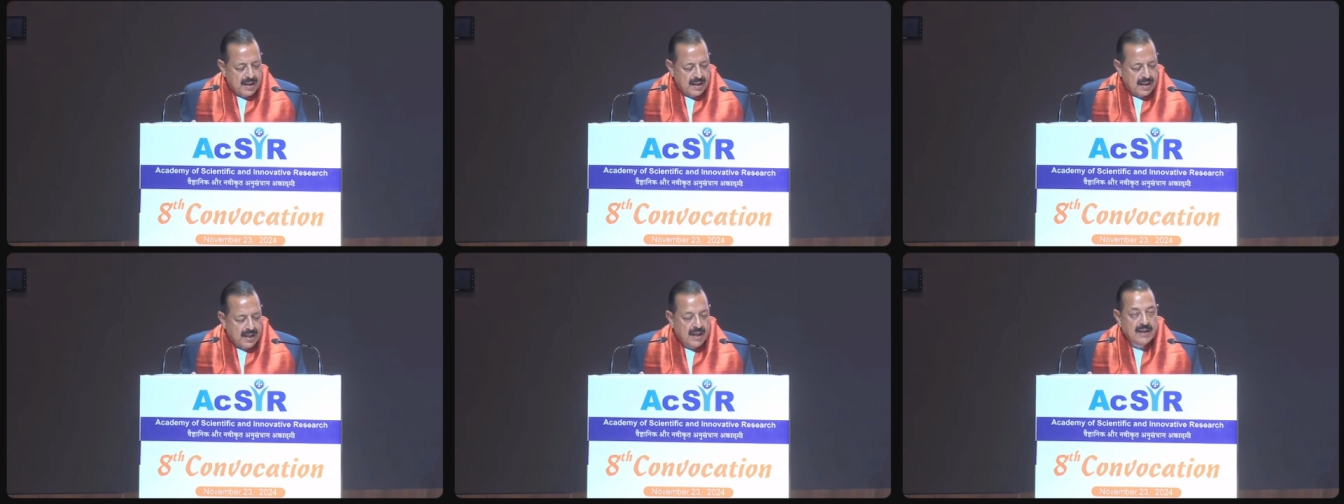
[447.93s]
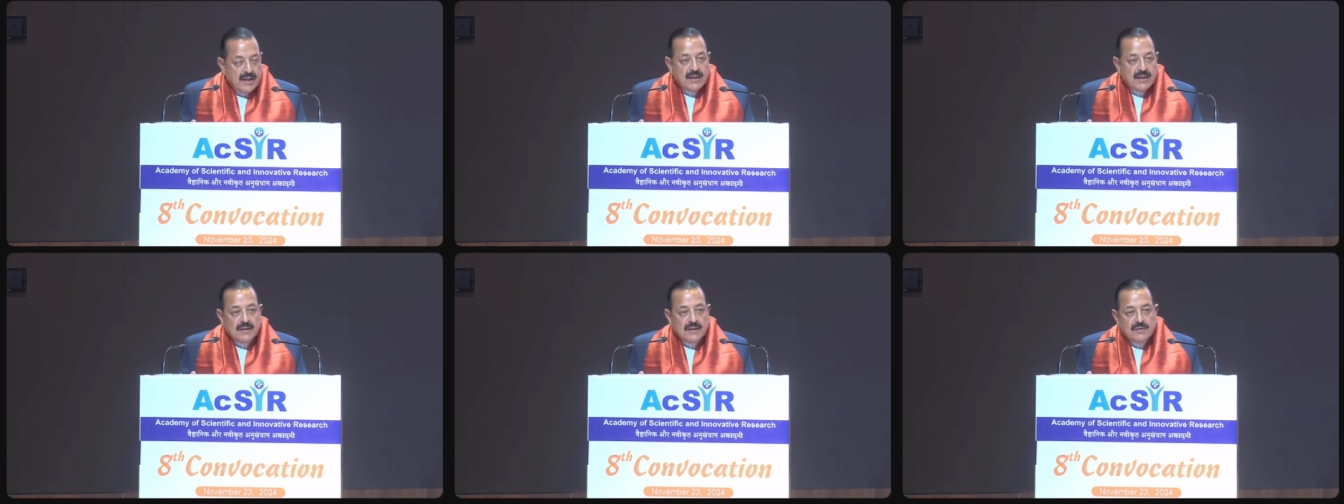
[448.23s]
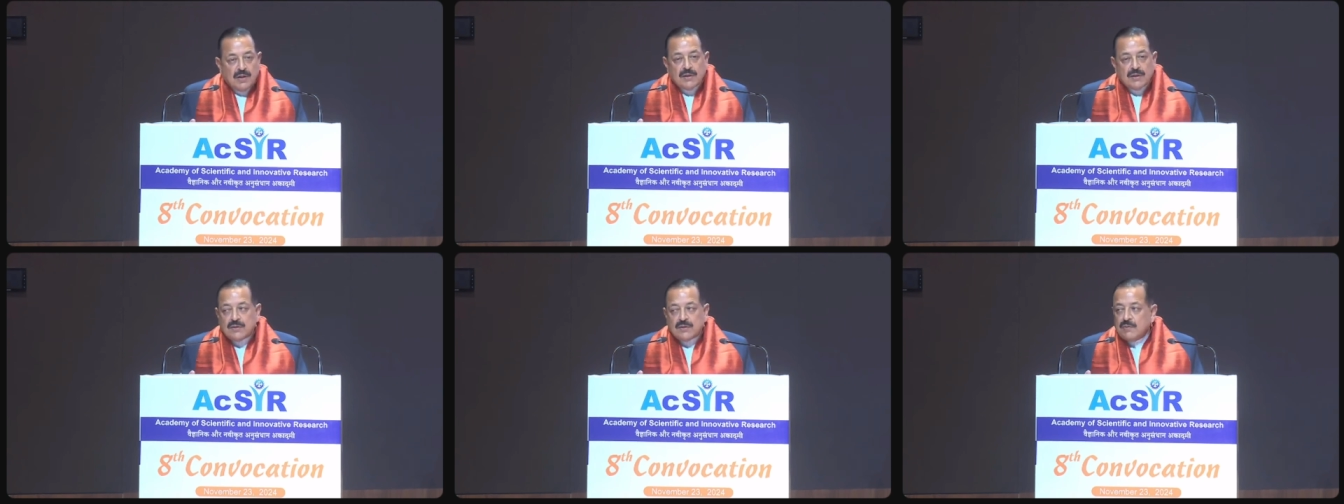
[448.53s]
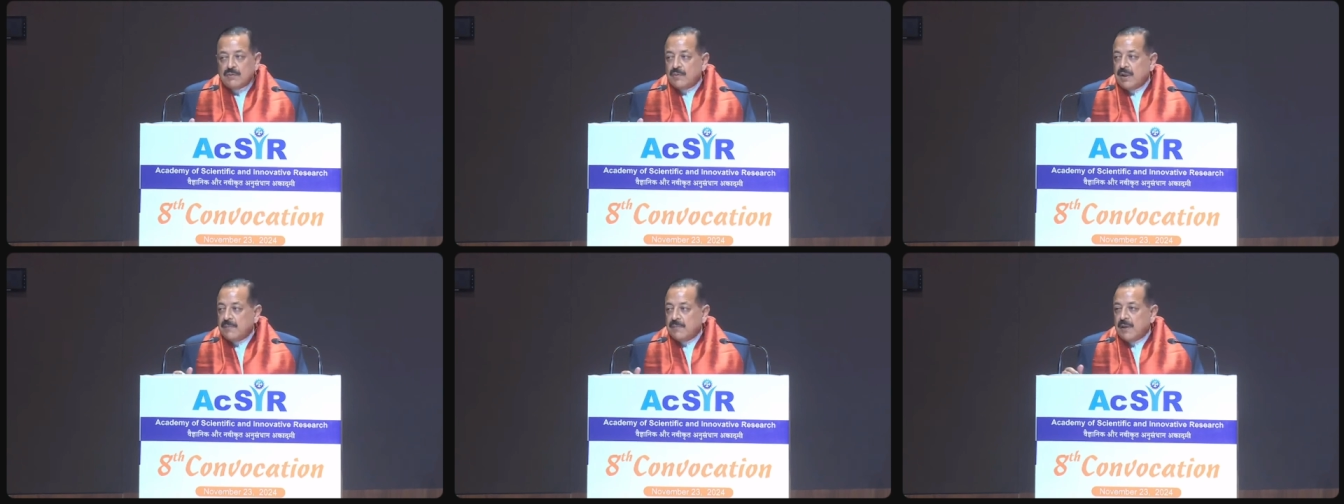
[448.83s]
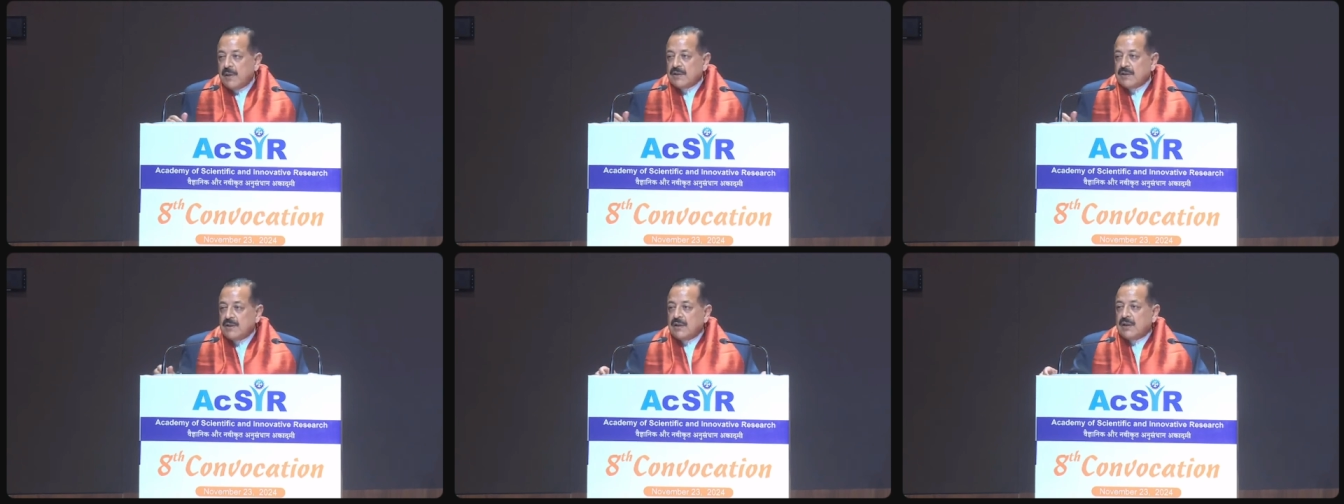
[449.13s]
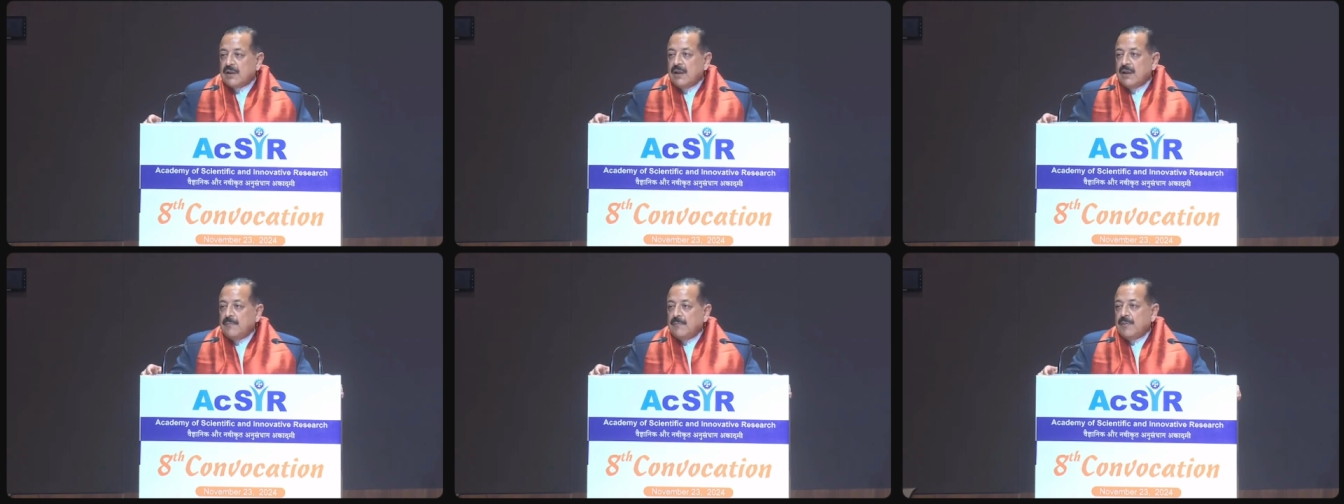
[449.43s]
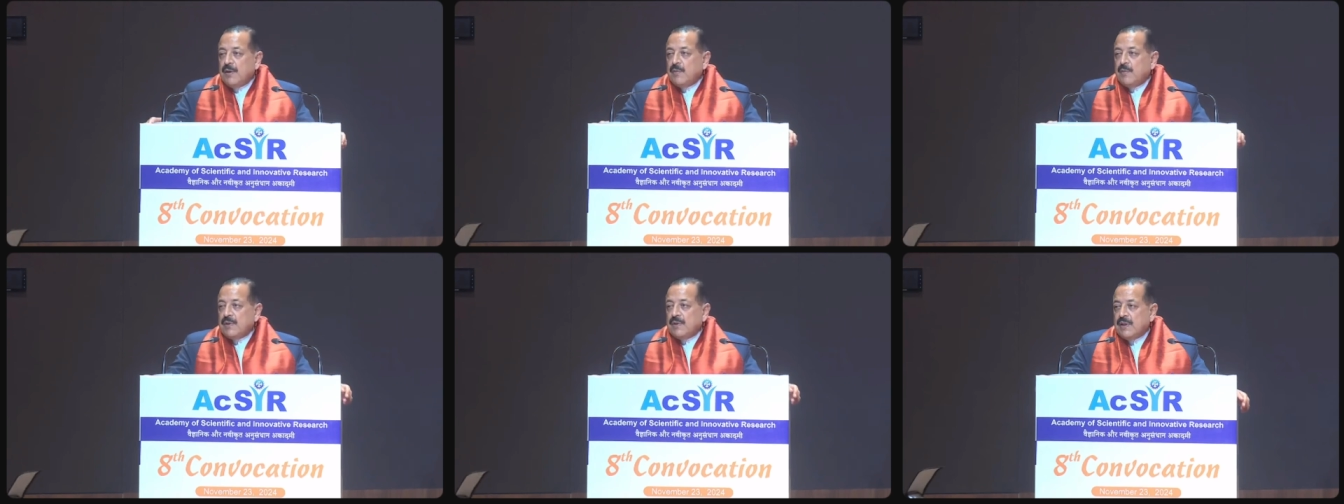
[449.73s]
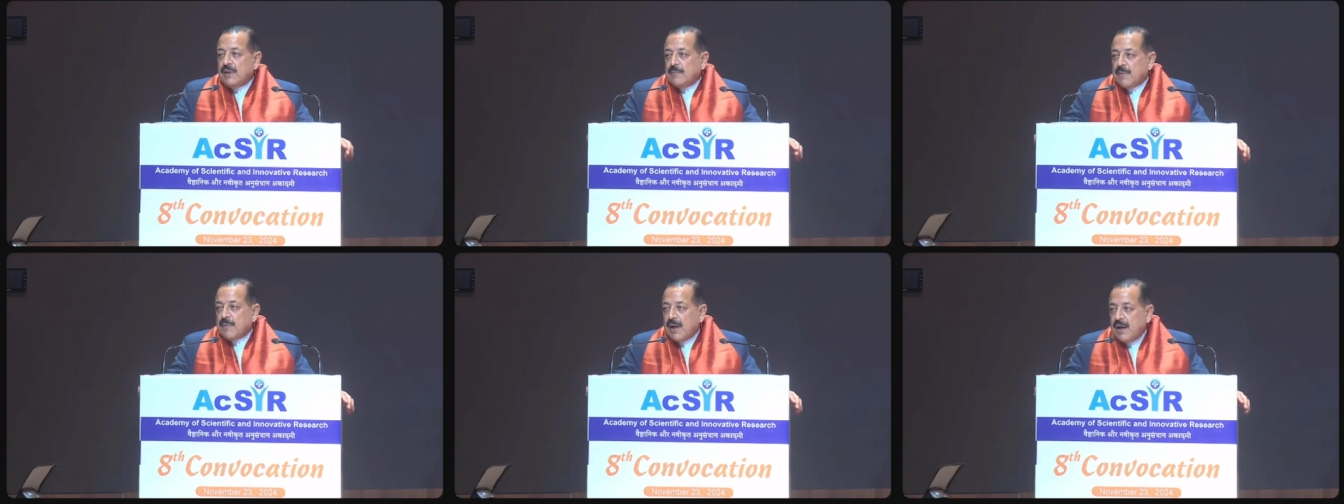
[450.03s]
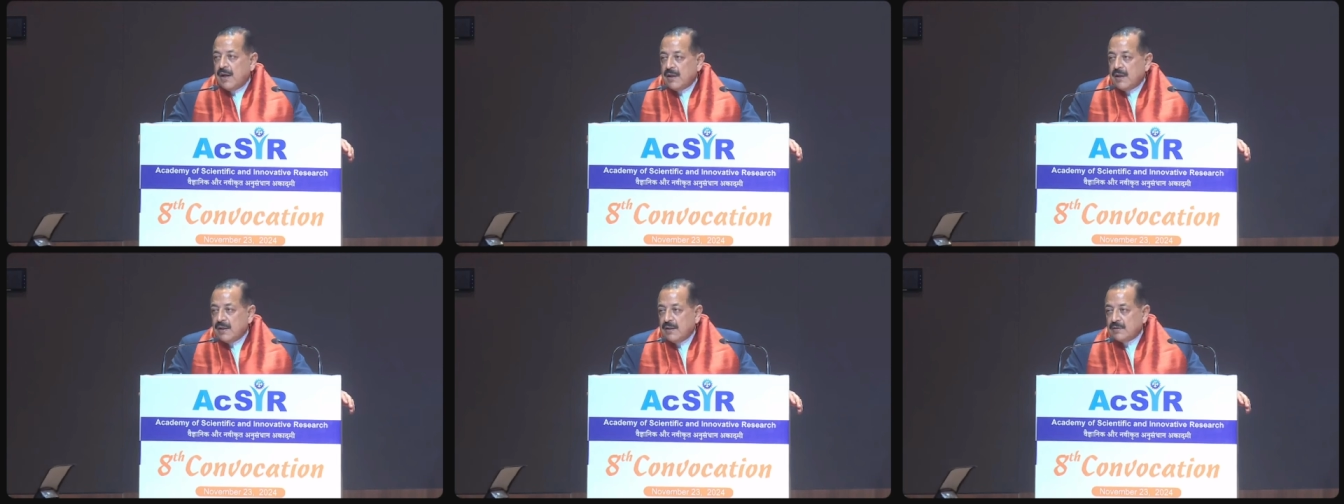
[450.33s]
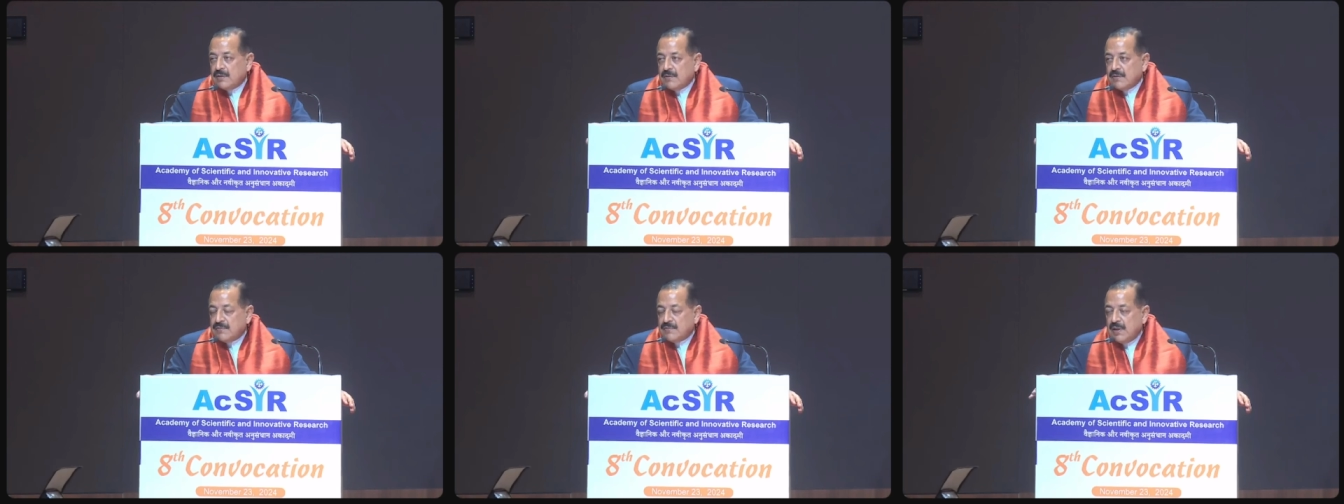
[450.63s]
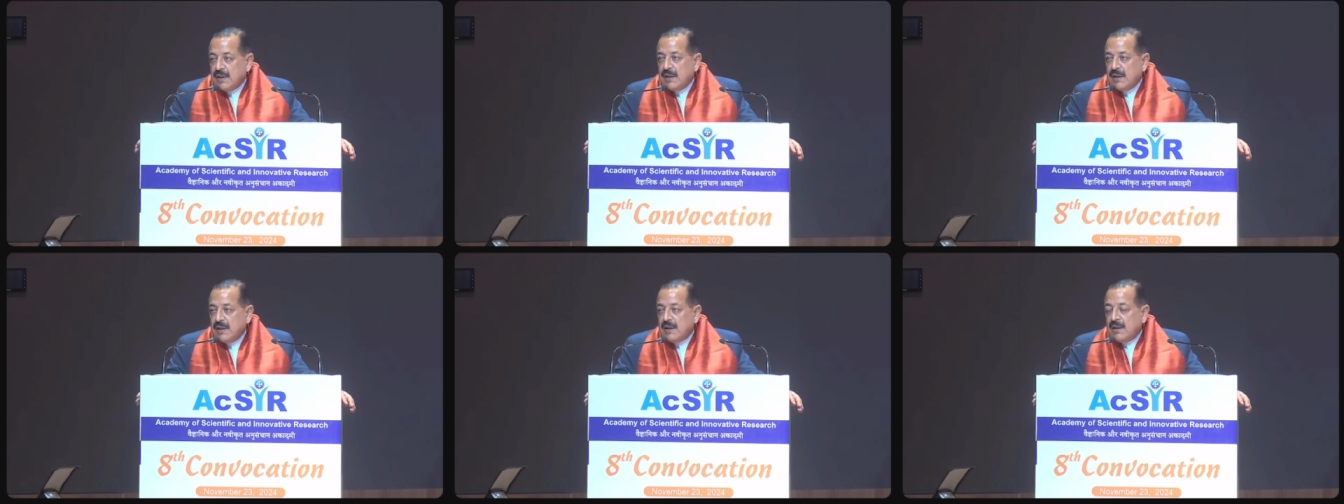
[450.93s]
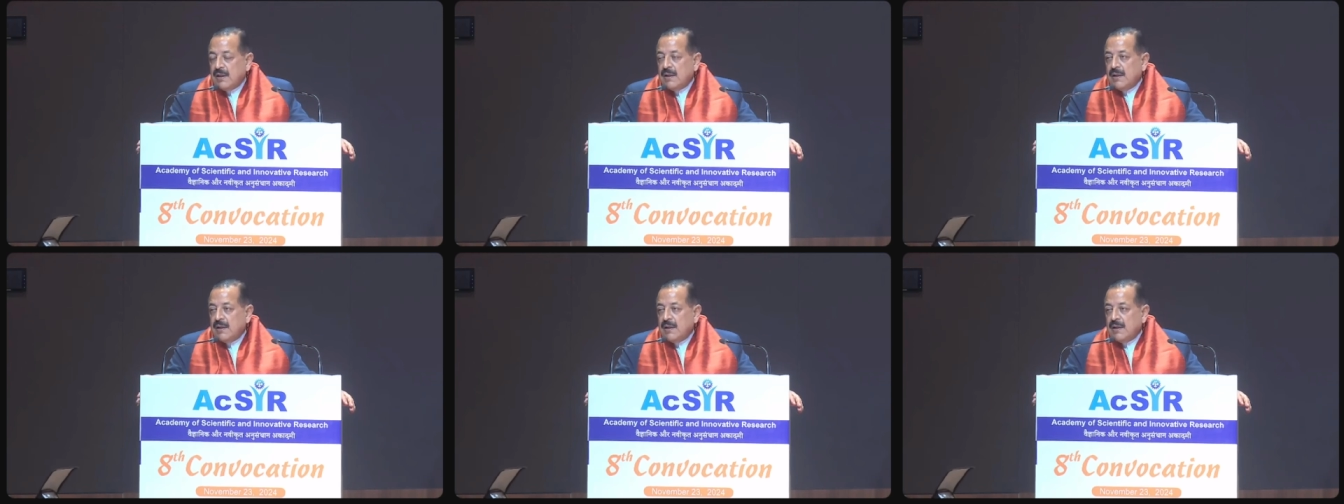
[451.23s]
And it is also very much in keeping with the priorities of the